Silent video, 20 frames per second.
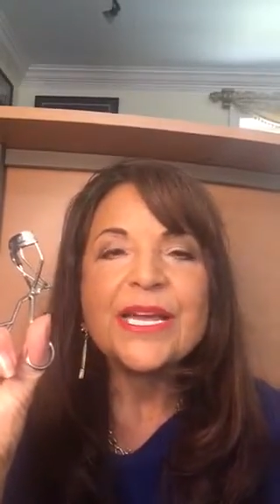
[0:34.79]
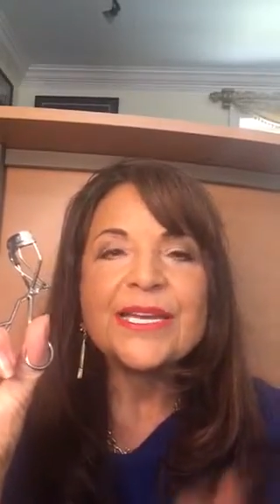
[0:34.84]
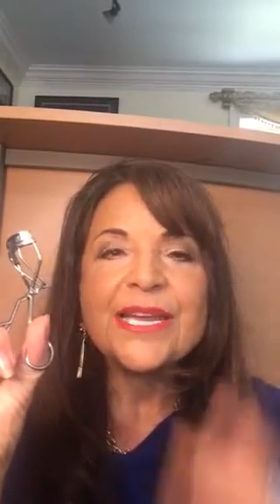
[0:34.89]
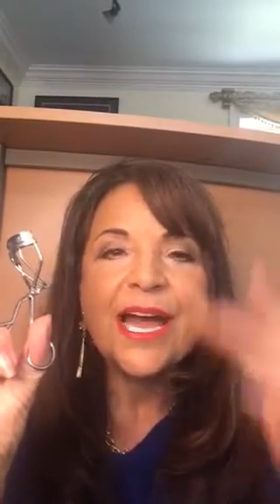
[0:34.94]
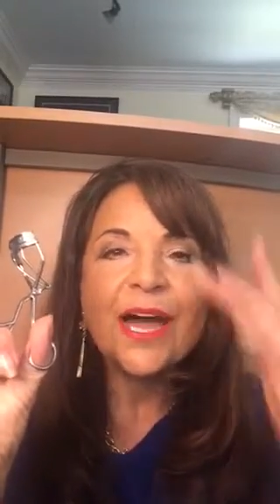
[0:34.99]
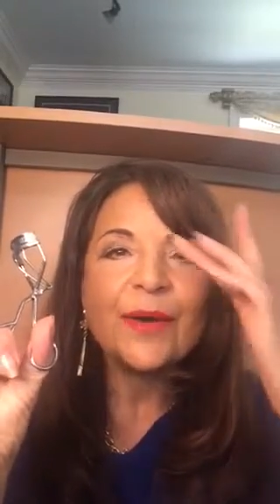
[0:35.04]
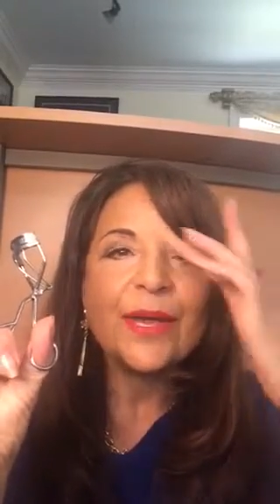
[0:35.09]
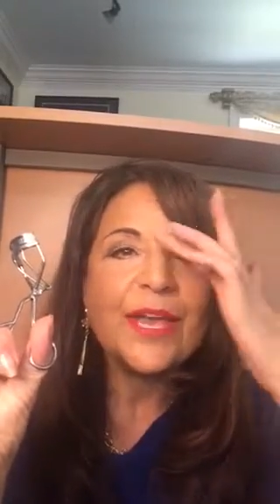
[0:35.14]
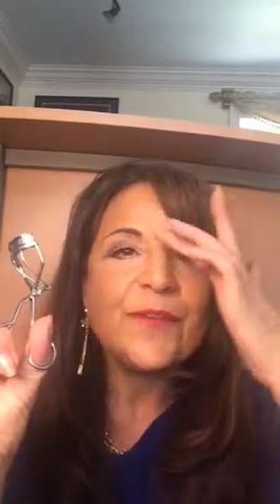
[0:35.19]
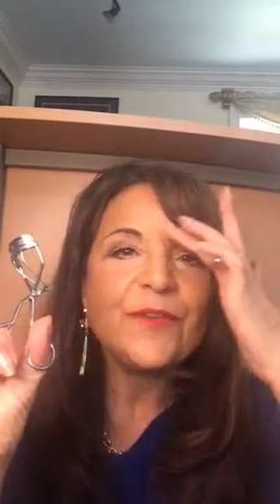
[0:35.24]

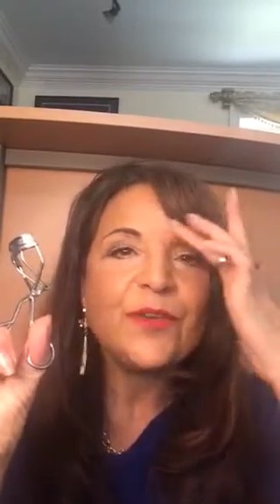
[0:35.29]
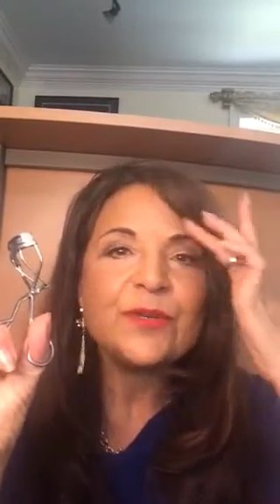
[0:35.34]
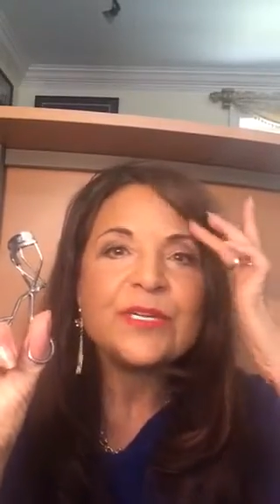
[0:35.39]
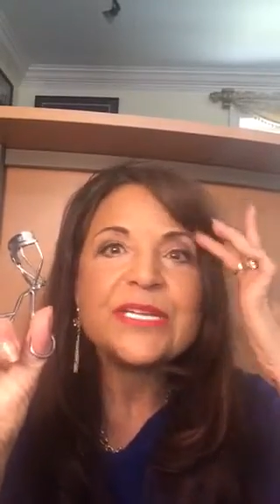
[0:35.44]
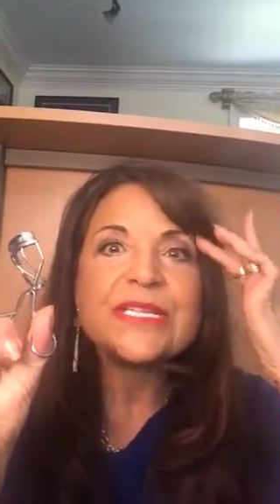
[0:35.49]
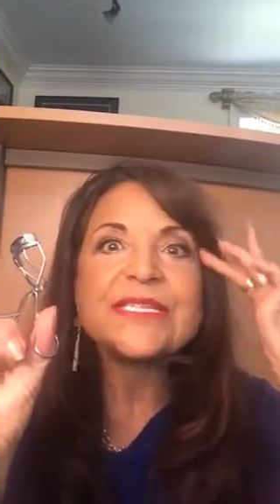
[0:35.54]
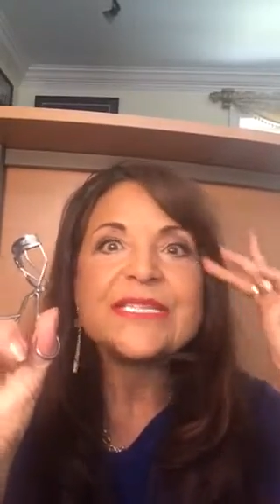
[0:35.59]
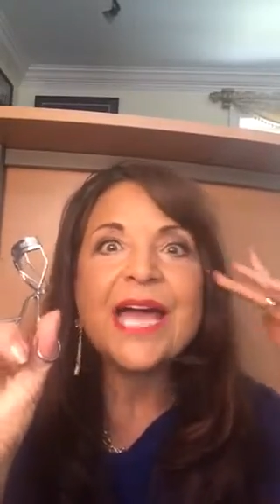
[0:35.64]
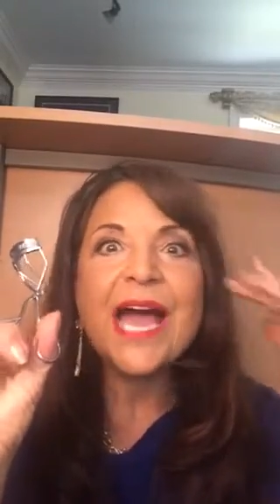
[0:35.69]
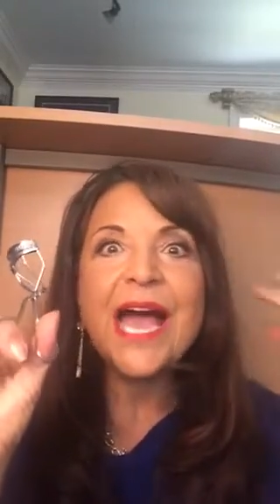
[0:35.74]
Now, if you
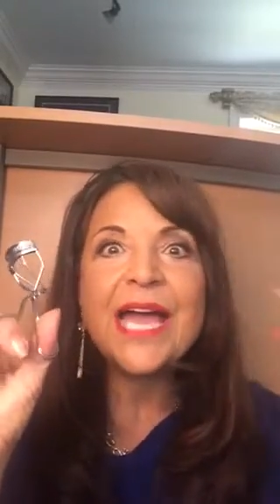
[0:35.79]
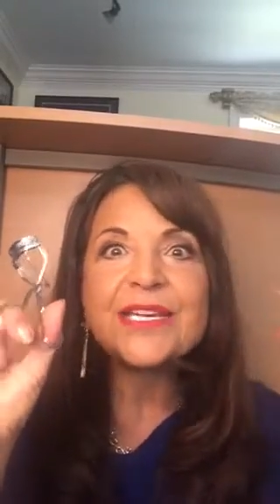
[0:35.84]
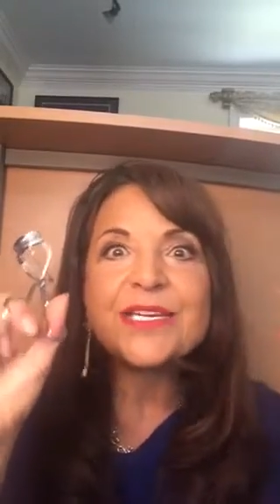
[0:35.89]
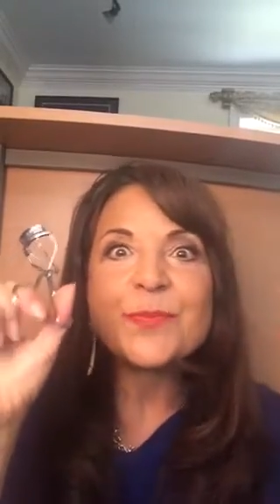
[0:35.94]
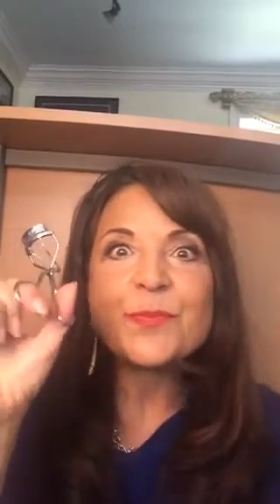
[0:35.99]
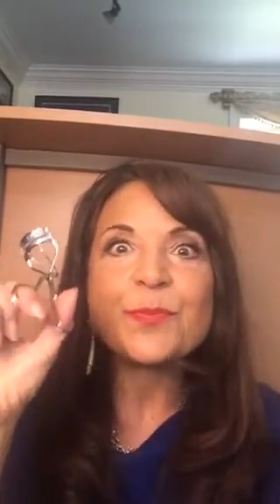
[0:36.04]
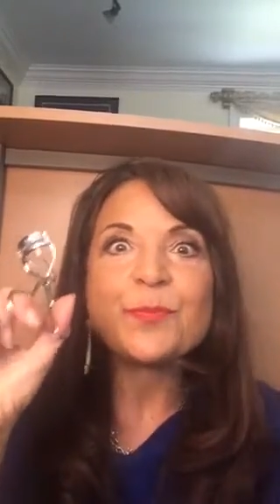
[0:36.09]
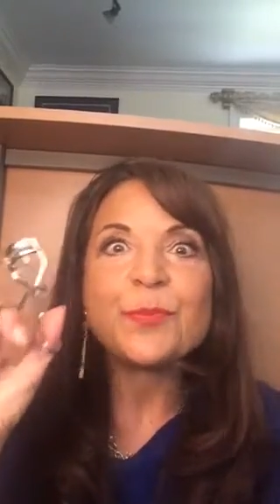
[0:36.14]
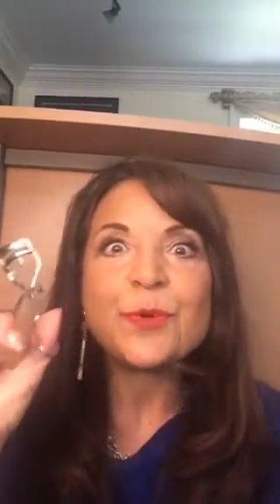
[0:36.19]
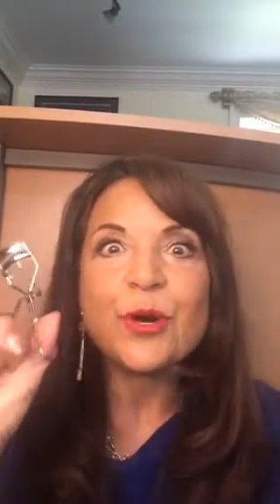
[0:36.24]
decide
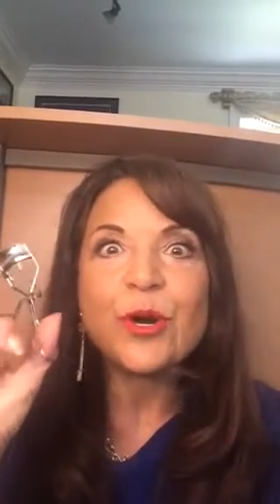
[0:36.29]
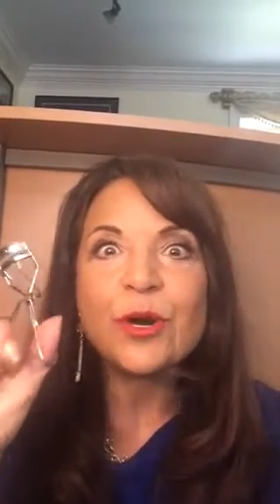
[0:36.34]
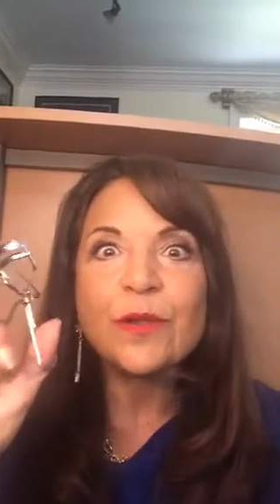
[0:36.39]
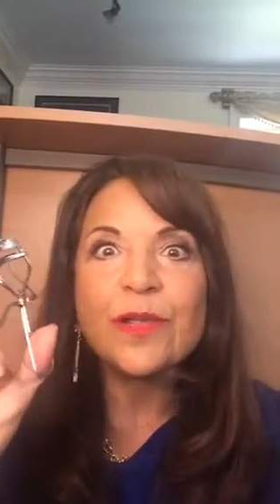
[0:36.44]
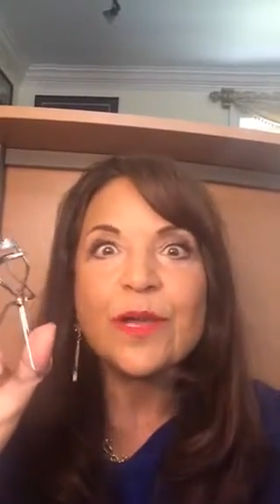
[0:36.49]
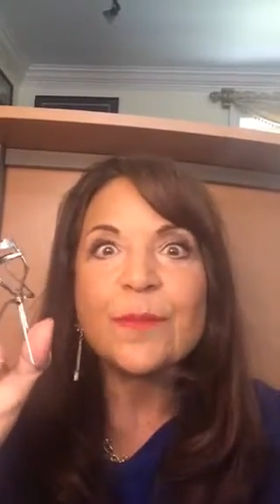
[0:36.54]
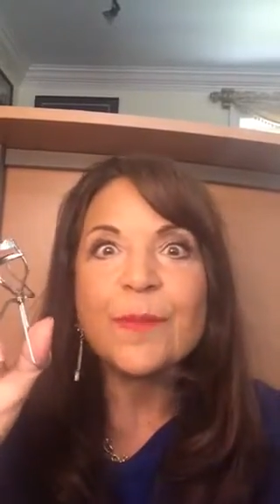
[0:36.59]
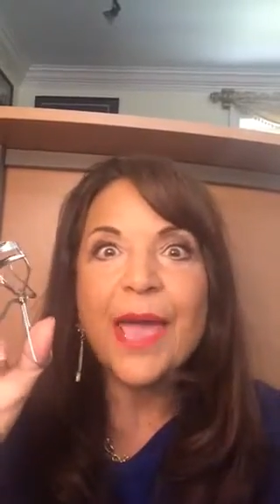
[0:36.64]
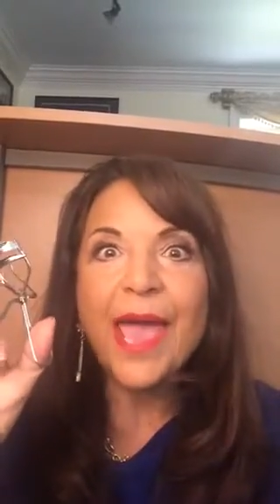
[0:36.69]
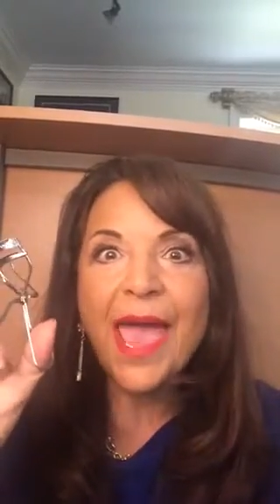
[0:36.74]
to
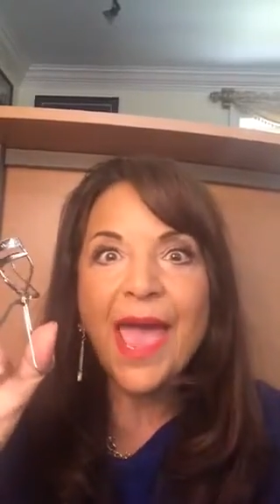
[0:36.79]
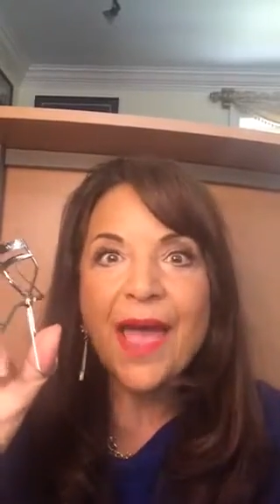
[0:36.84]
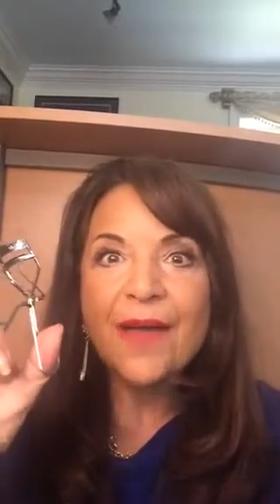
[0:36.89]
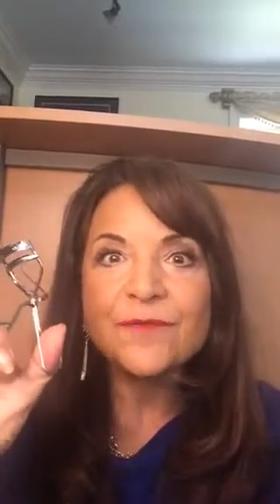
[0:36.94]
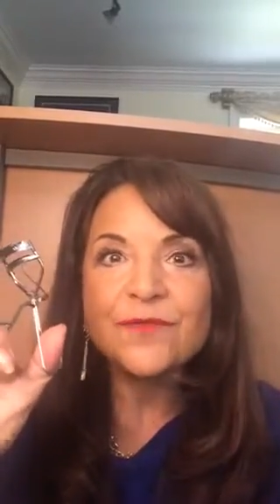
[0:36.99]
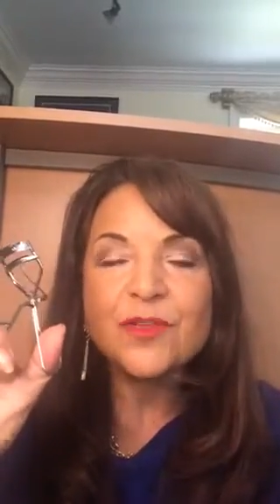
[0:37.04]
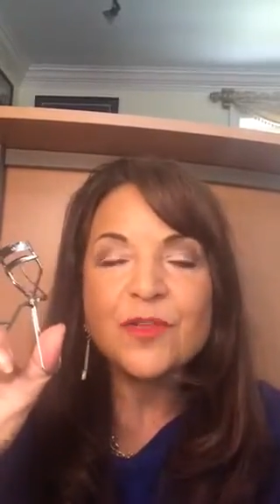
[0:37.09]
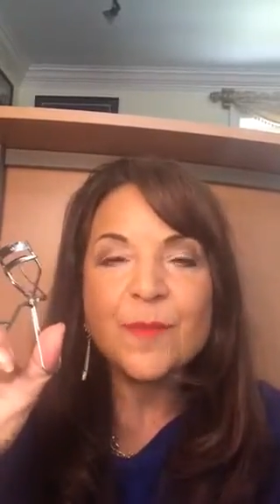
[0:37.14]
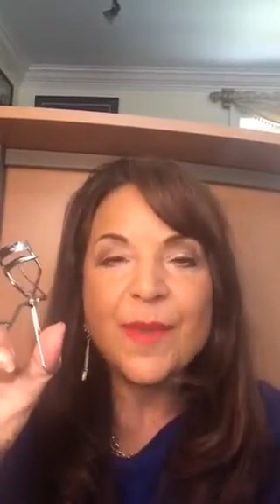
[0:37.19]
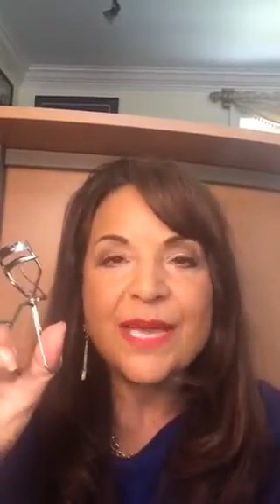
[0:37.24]
curl them
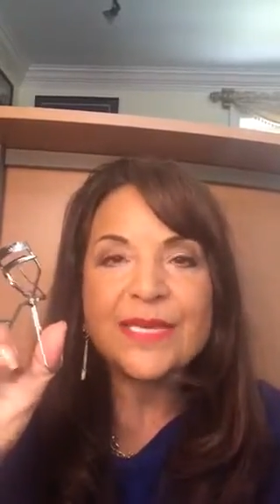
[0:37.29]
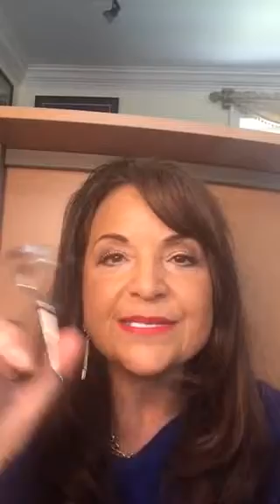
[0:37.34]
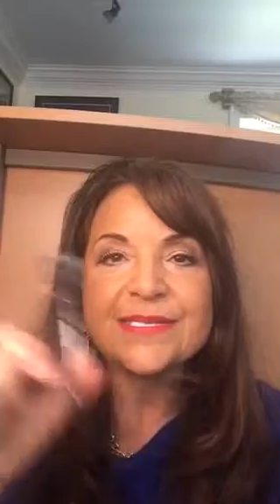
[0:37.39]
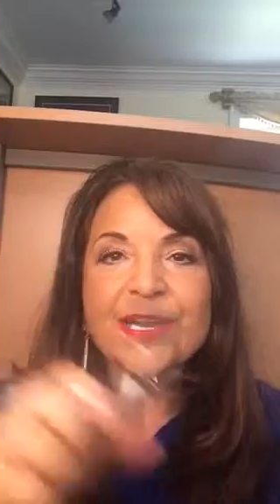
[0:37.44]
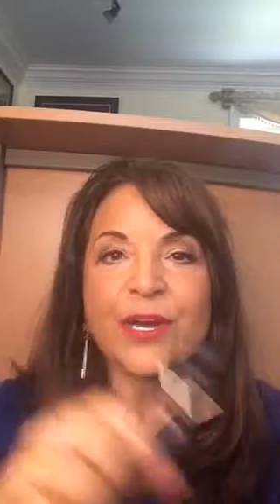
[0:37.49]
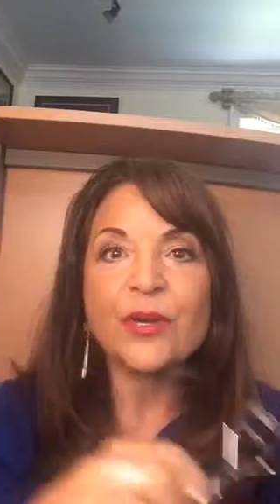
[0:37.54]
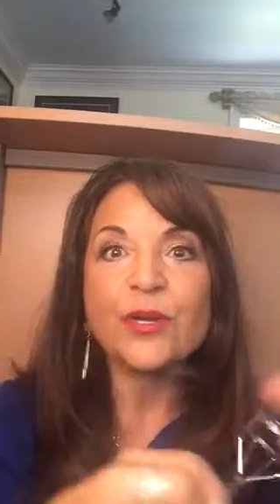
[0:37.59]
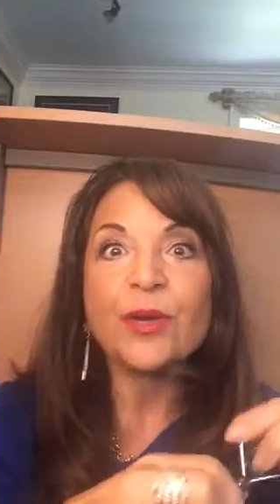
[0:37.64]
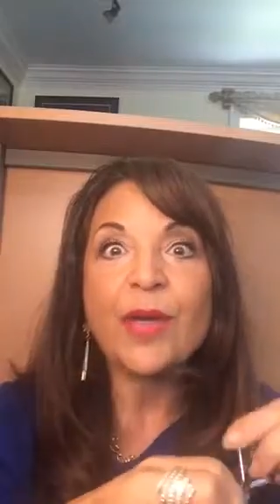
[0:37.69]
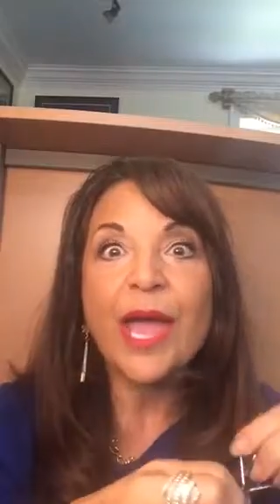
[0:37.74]
after the mascara,